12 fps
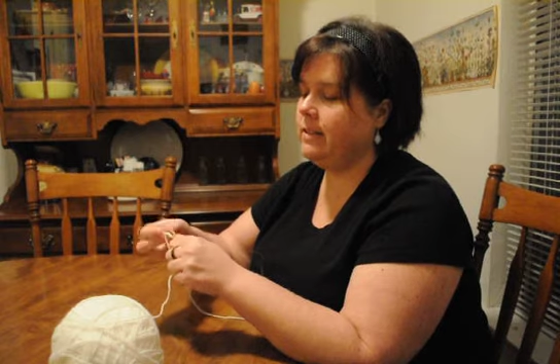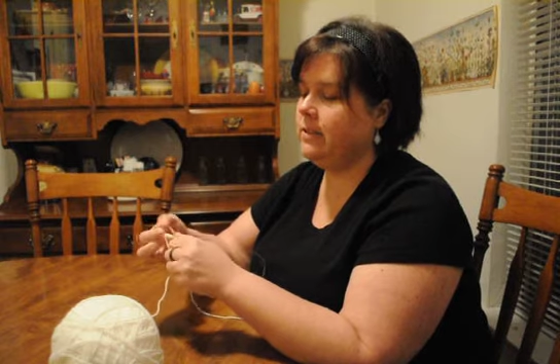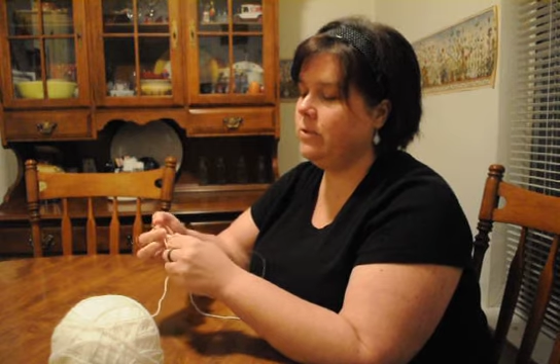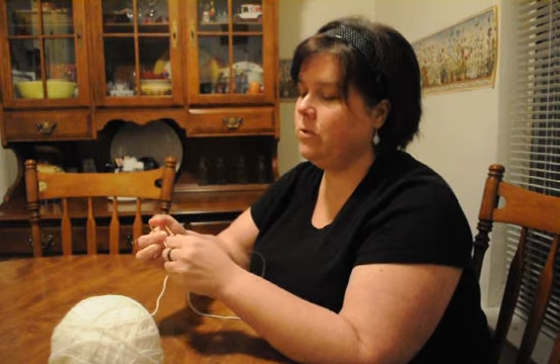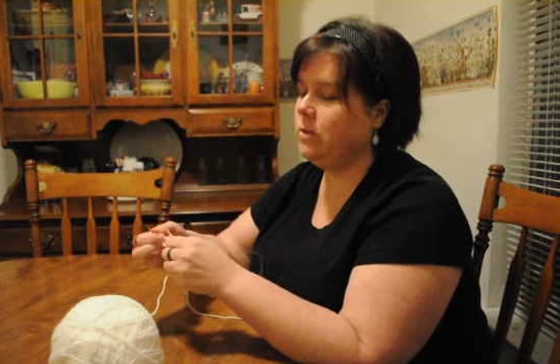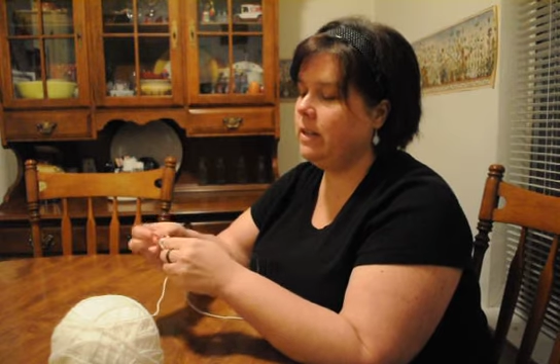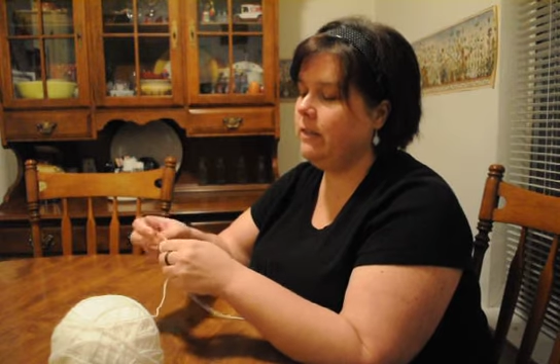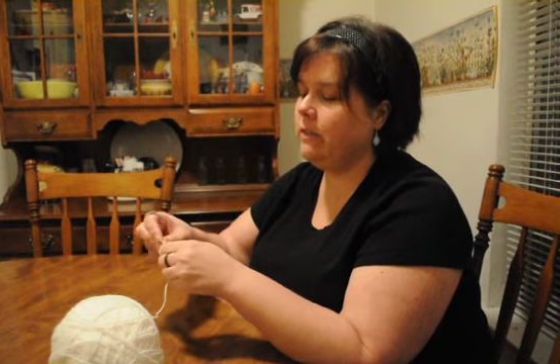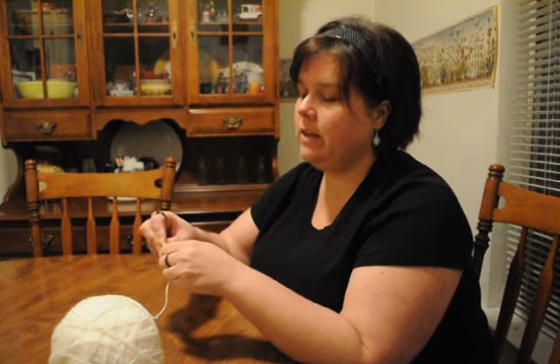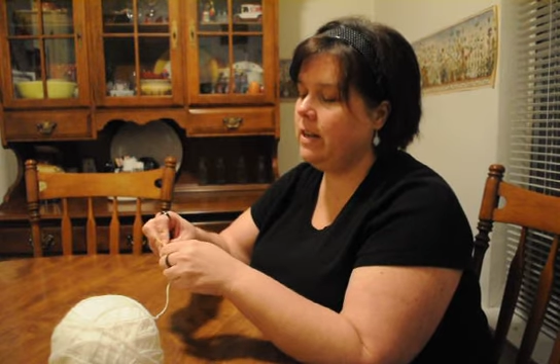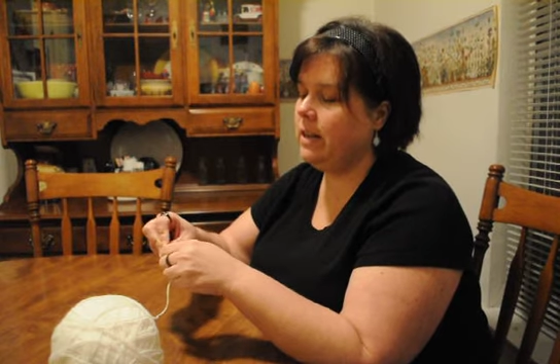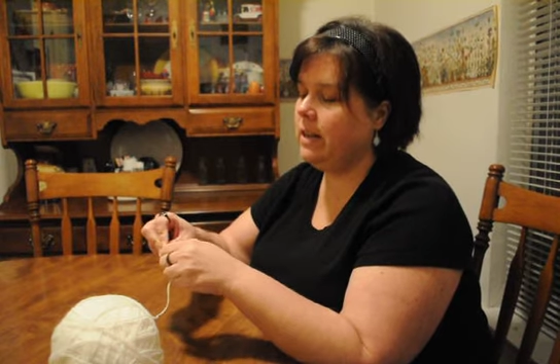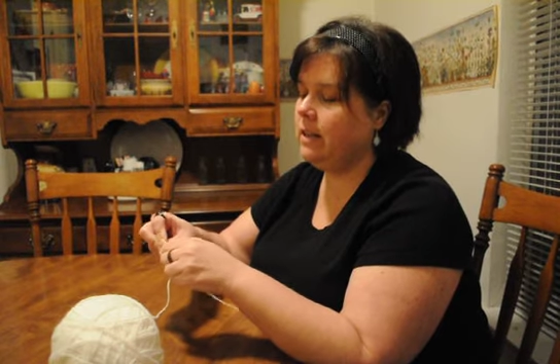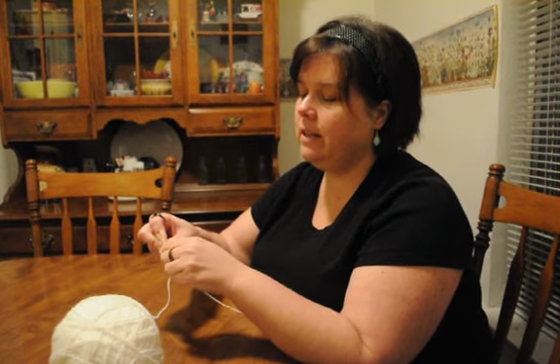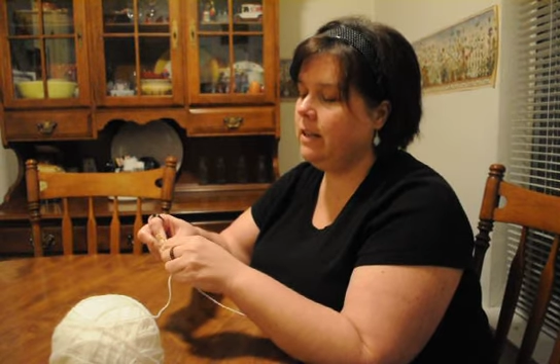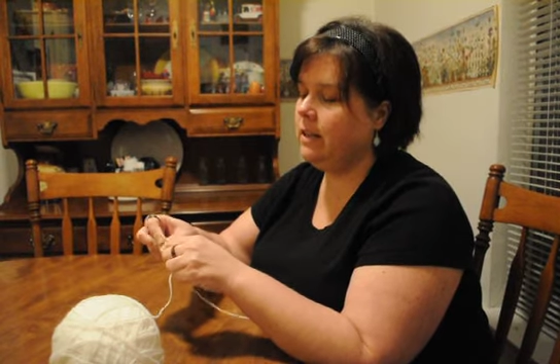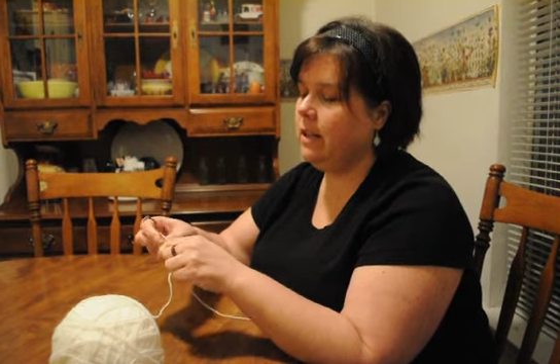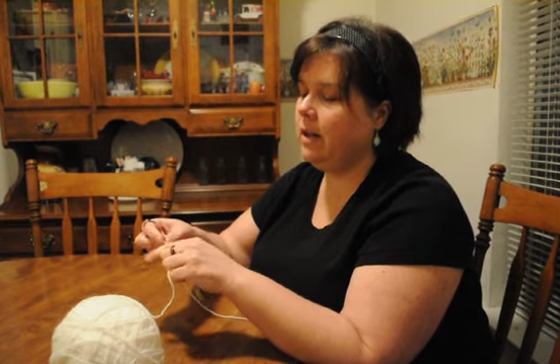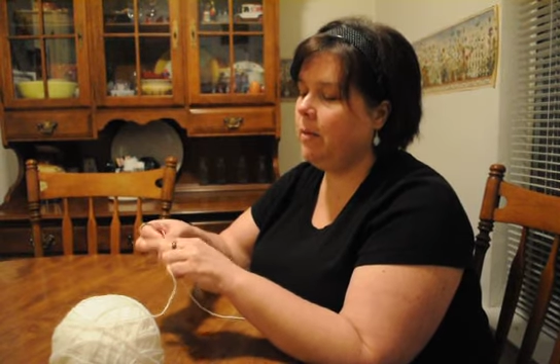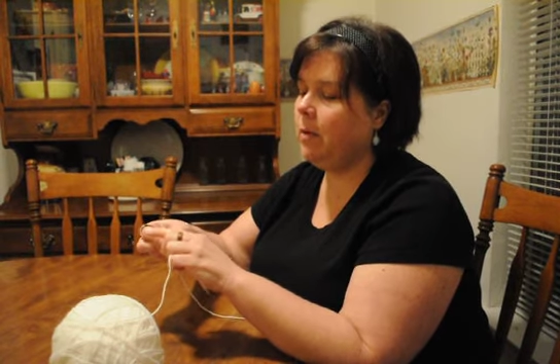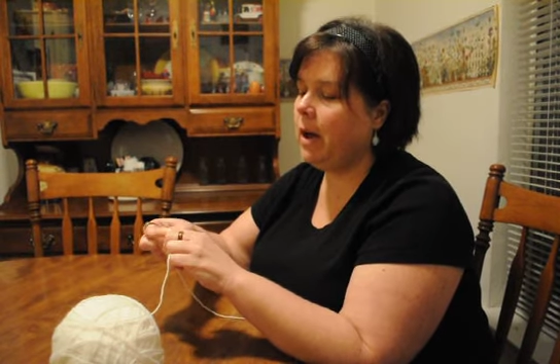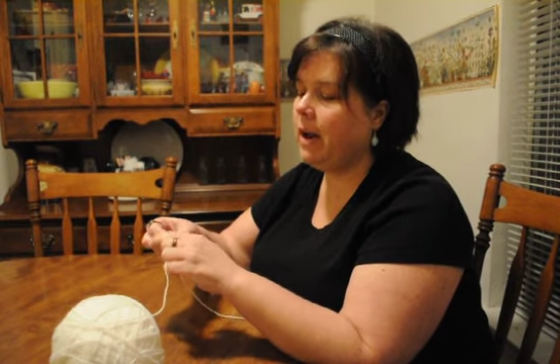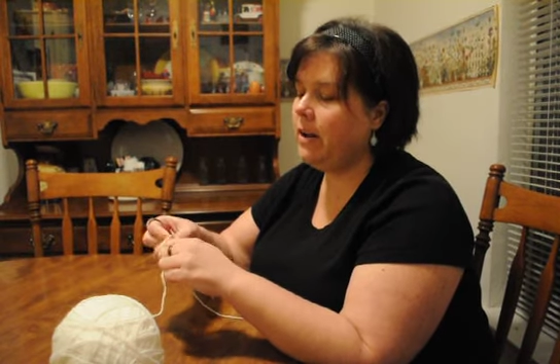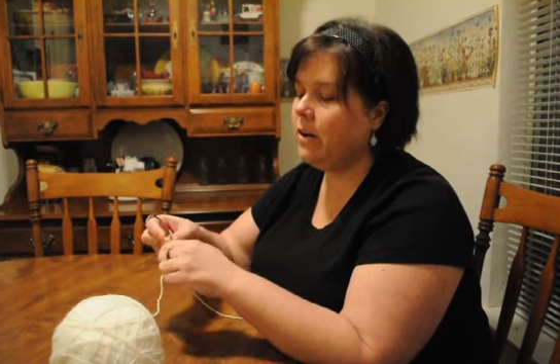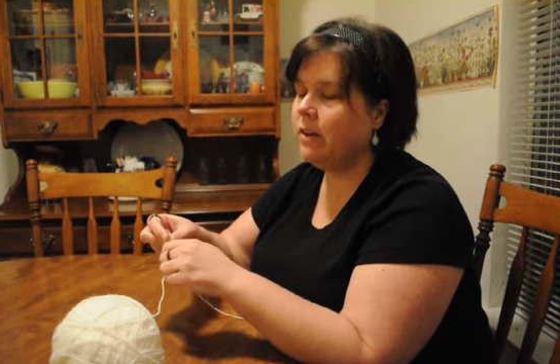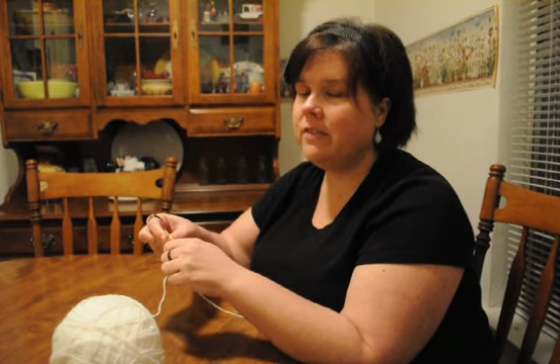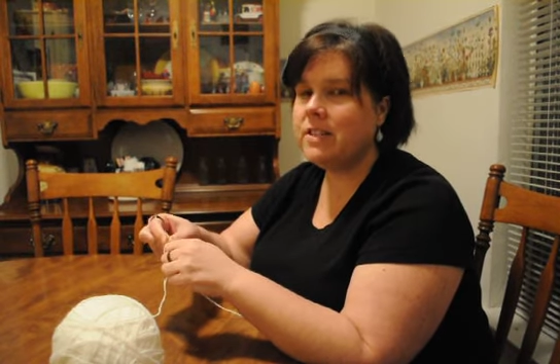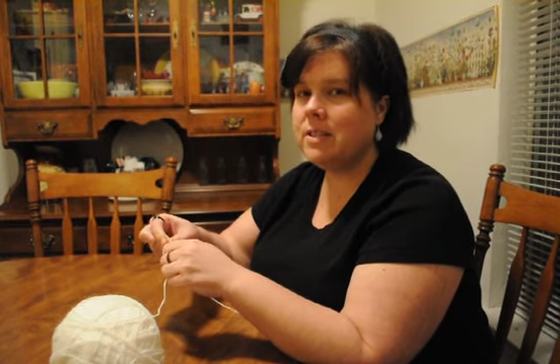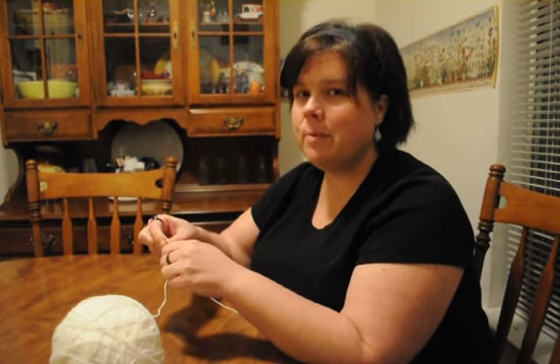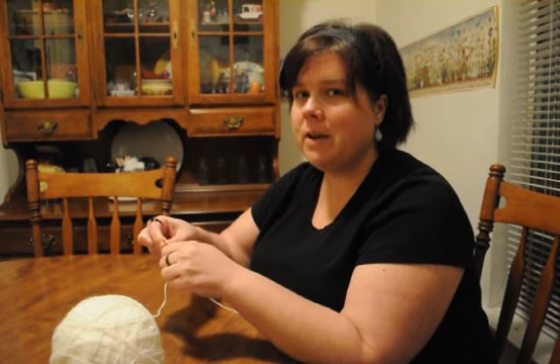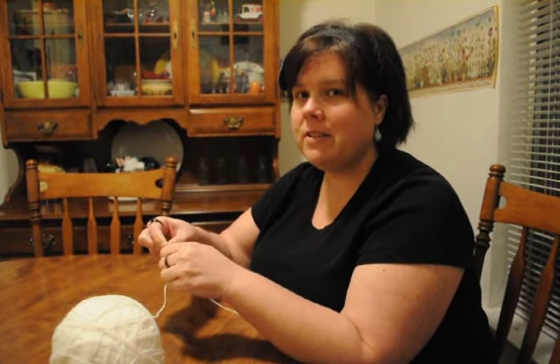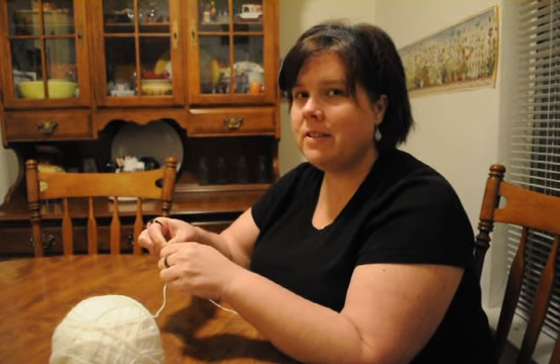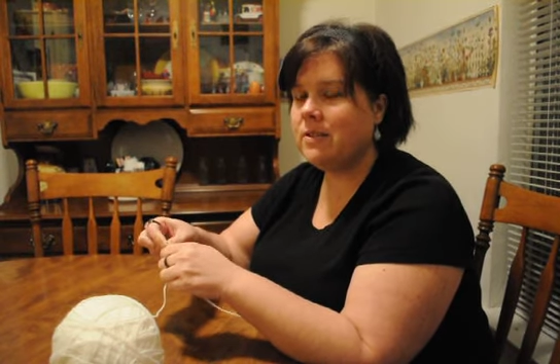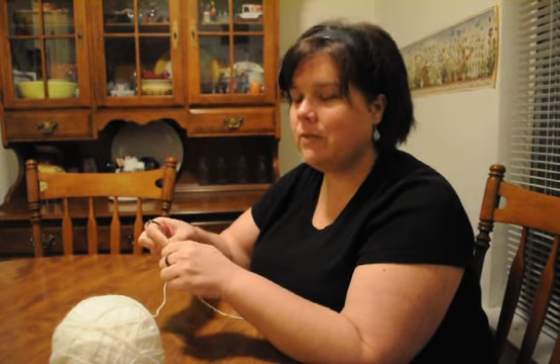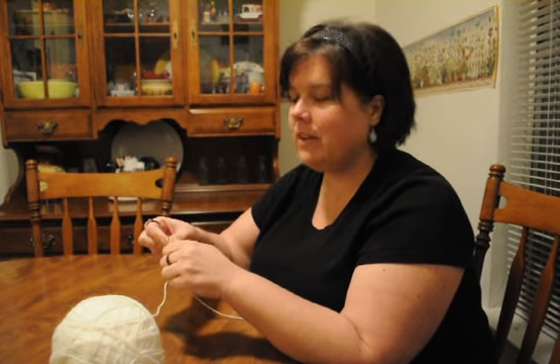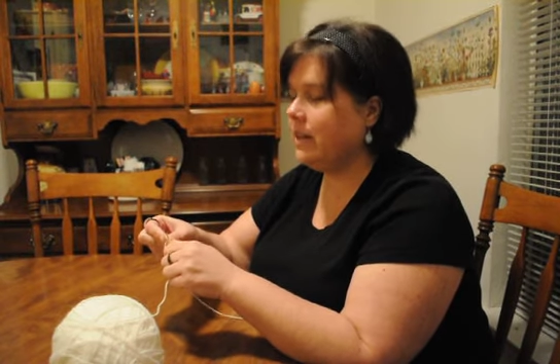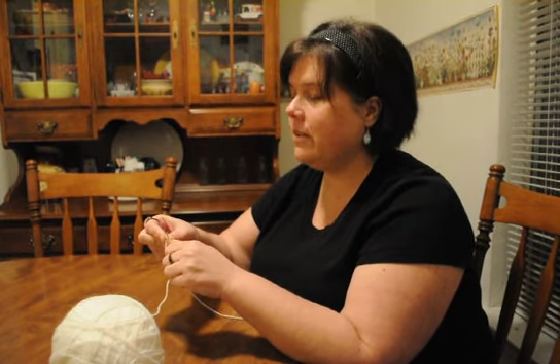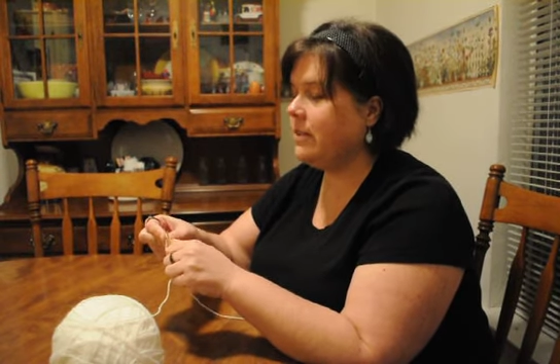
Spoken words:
sounds really funny. I'm kind of nervous about this video.